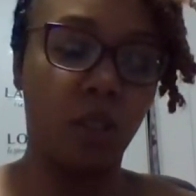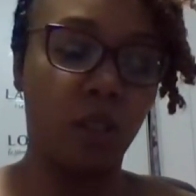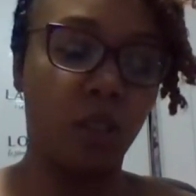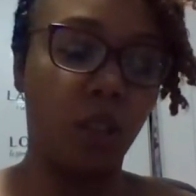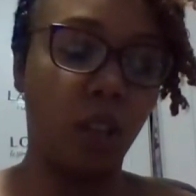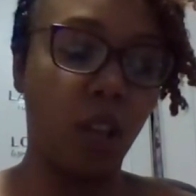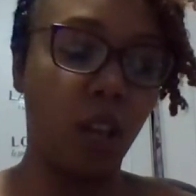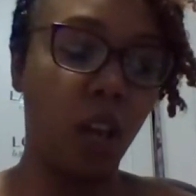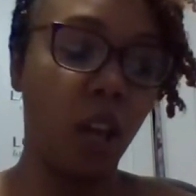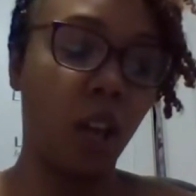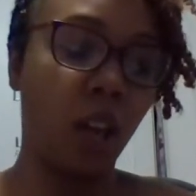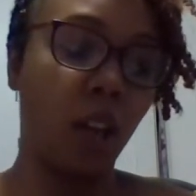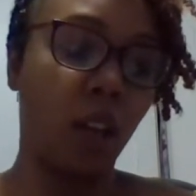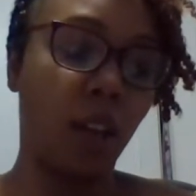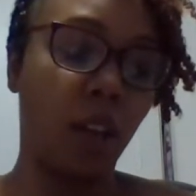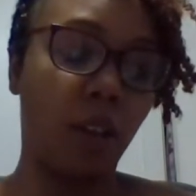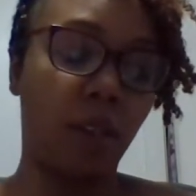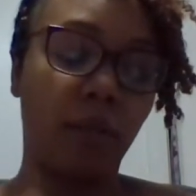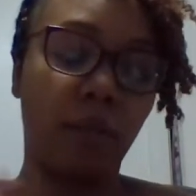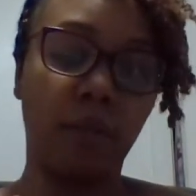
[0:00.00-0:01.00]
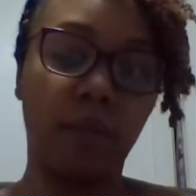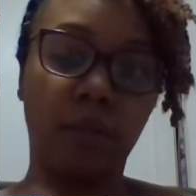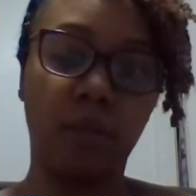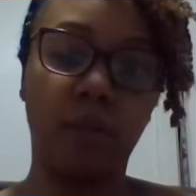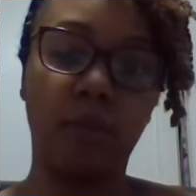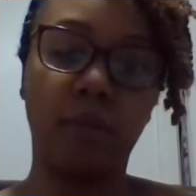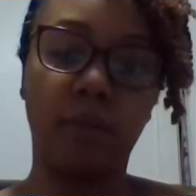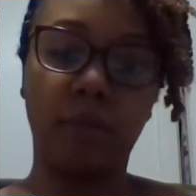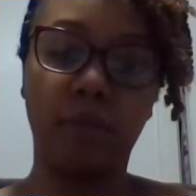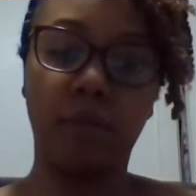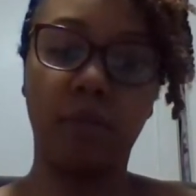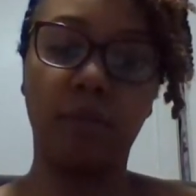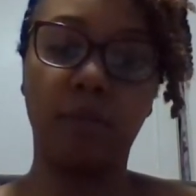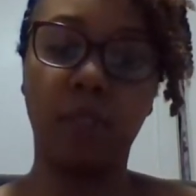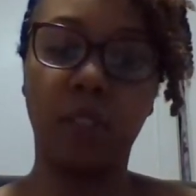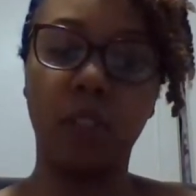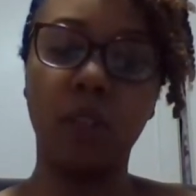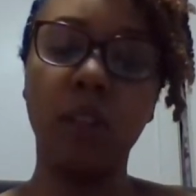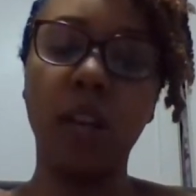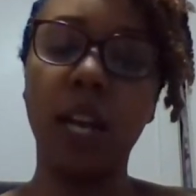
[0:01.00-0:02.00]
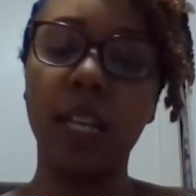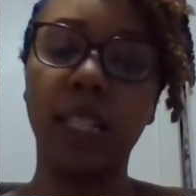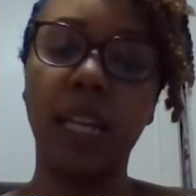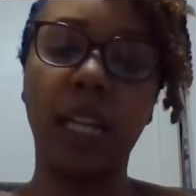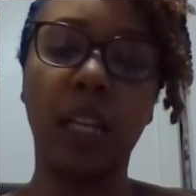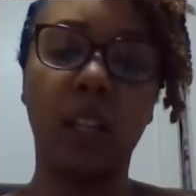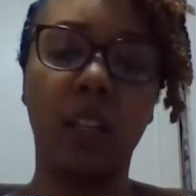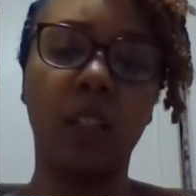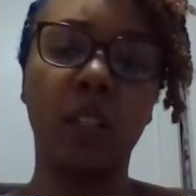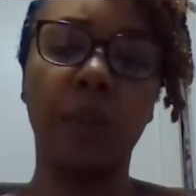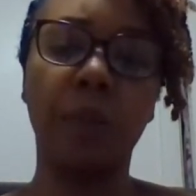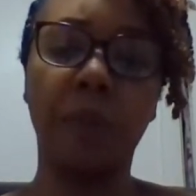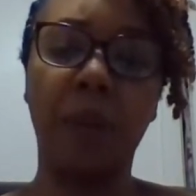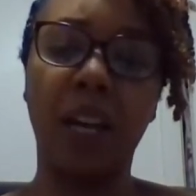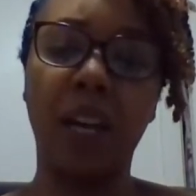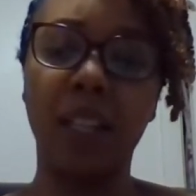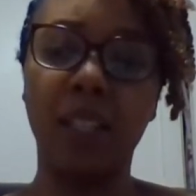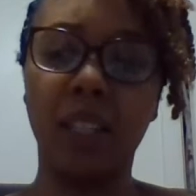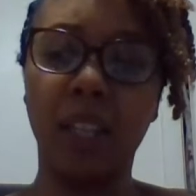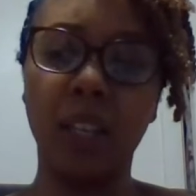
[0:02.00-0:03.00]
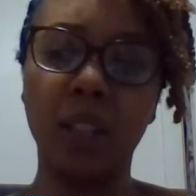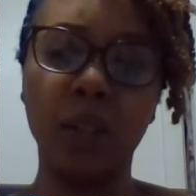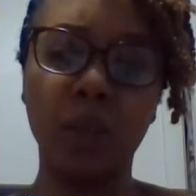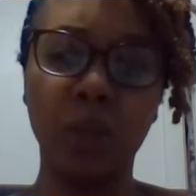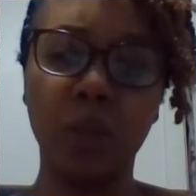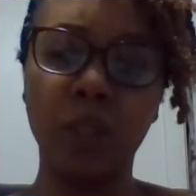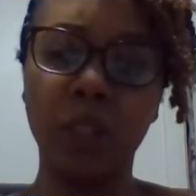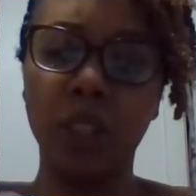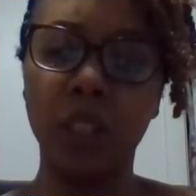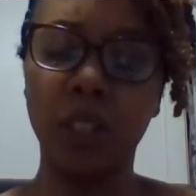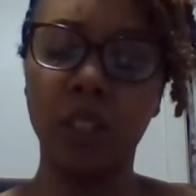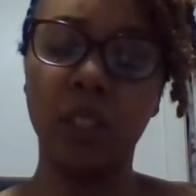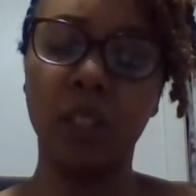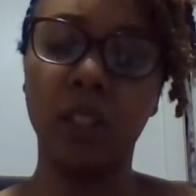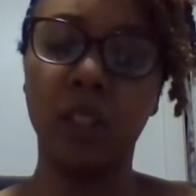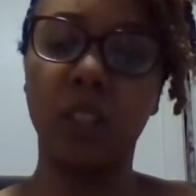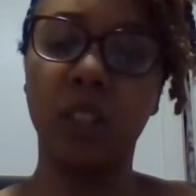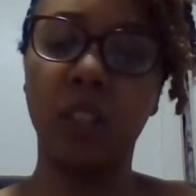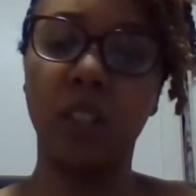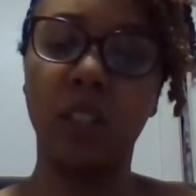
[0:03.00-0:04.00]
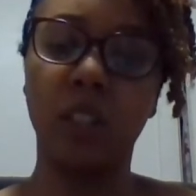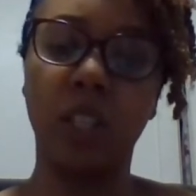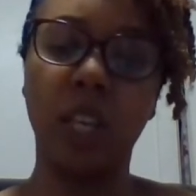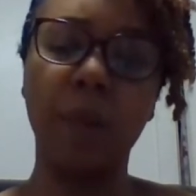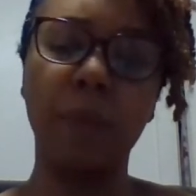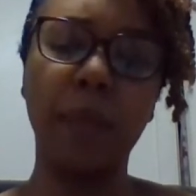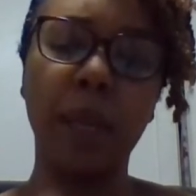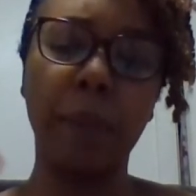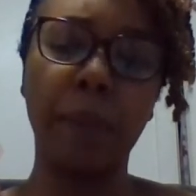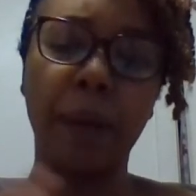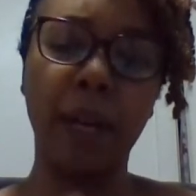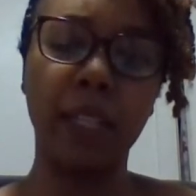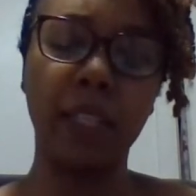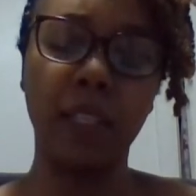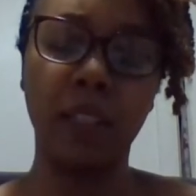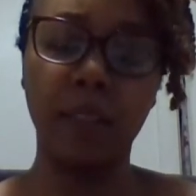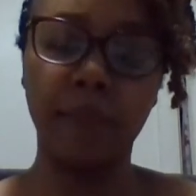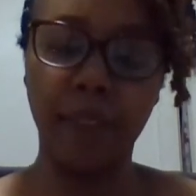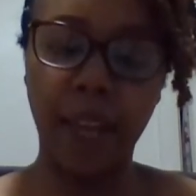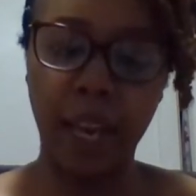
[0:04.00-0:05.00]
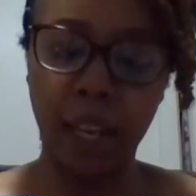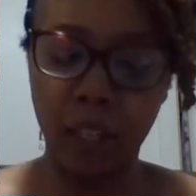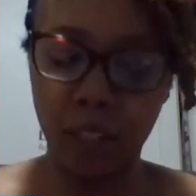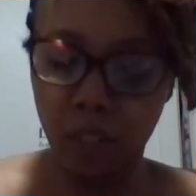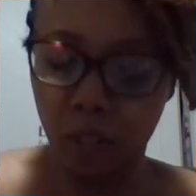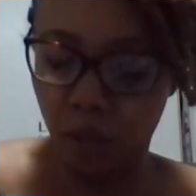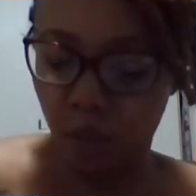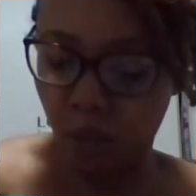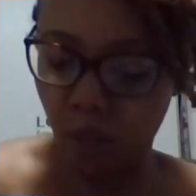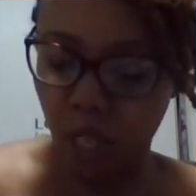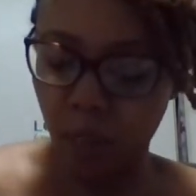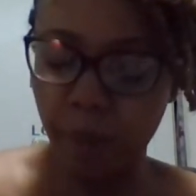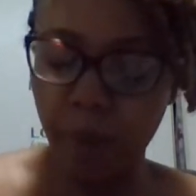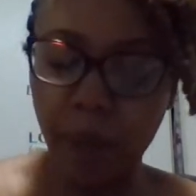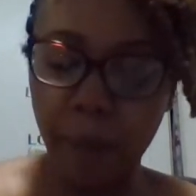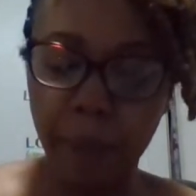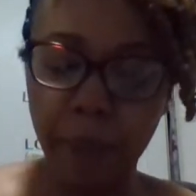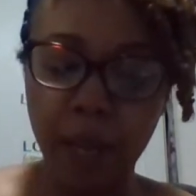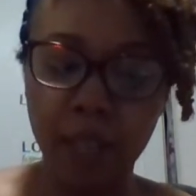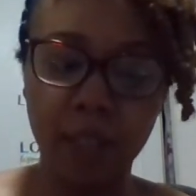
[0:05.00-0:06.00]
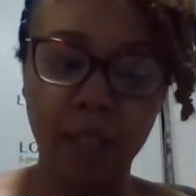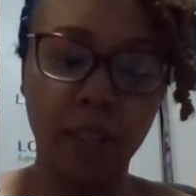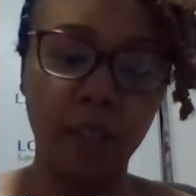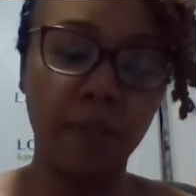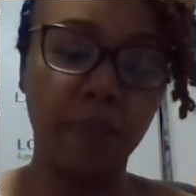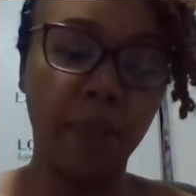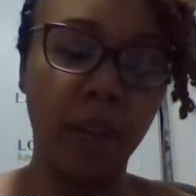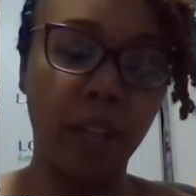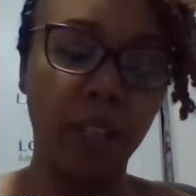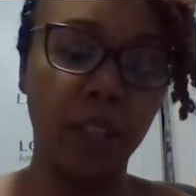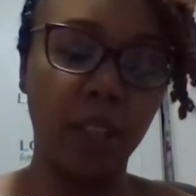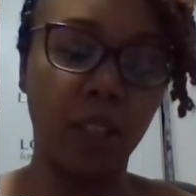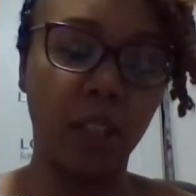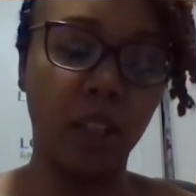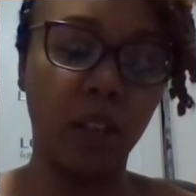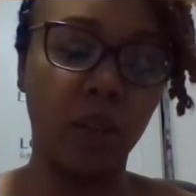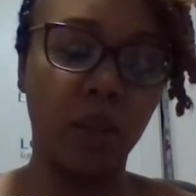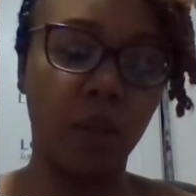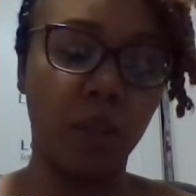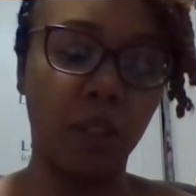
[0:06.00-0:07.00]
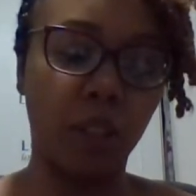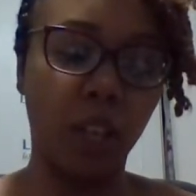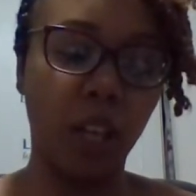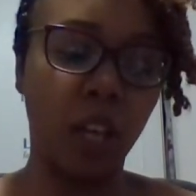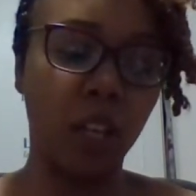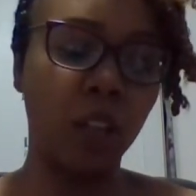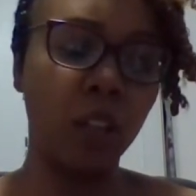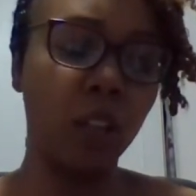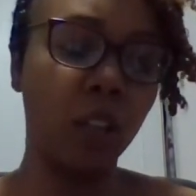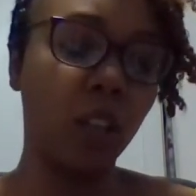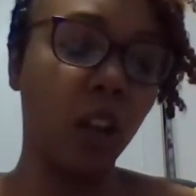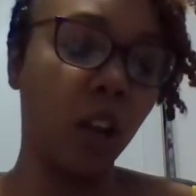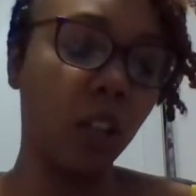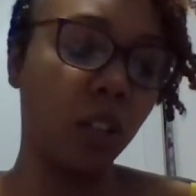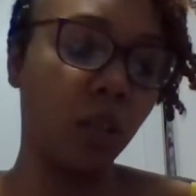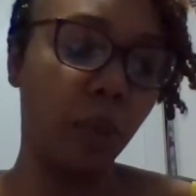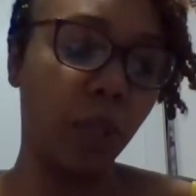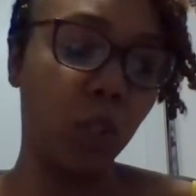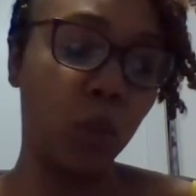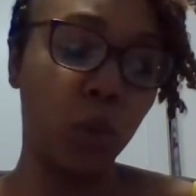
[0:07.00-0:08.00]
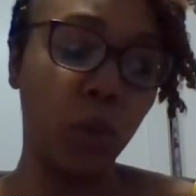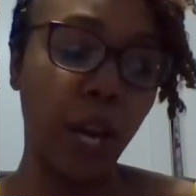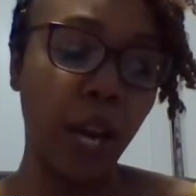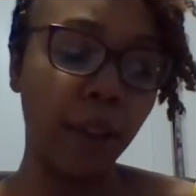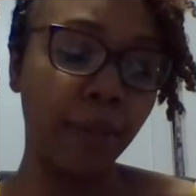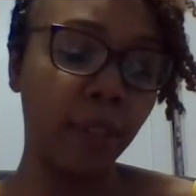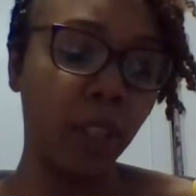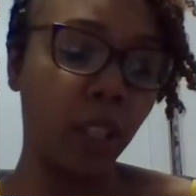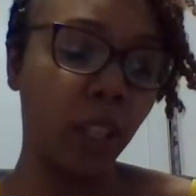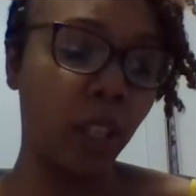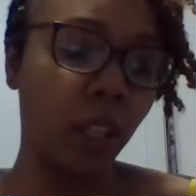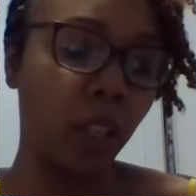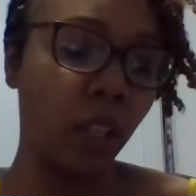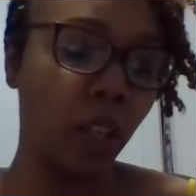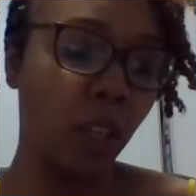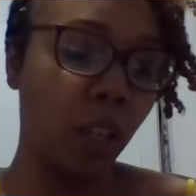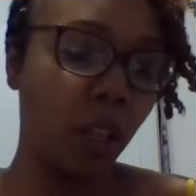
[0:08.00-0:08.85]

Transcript: Yeah. You guys got a good mindset, Taurus. Keep that positive attitude. Keep that positive mindset going. Yeah, you could also be traveling.